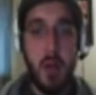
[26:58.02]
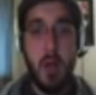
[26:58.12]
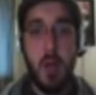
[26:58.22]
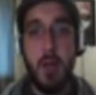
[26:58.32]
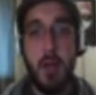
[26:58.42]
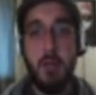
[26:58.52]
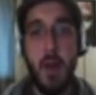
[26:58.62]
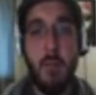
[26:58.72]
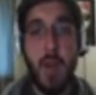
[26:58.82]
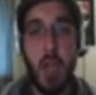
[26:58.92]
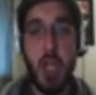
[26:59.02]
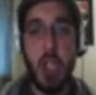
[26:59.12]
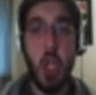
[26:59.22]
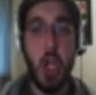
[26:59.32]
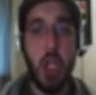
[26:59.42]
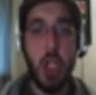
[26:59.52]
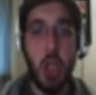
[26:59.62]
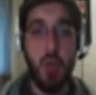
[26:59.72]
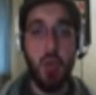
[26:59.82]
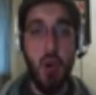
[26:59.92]
Phanpy is getting so
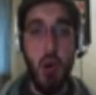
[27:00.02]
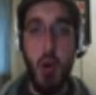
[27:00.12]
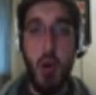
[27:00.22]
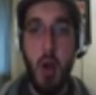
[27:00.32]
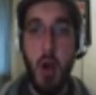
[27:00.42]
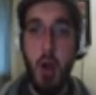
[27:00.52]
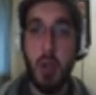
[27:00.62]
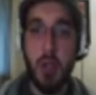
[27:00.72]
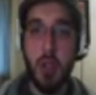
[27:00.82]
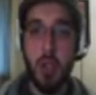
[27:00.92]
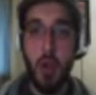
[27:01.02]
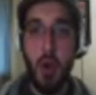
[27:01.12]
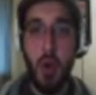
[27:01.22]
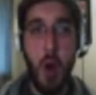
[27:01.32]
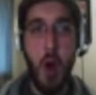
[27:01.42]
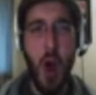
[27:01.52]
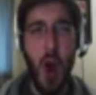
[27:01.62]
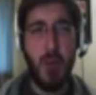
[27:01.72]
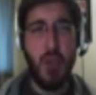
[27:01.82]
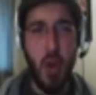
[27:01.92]
strong! So
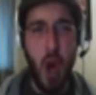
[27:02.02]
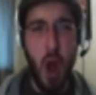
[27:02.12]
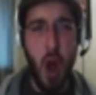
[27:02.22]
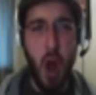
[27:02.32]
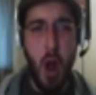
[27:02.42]
Armstrong!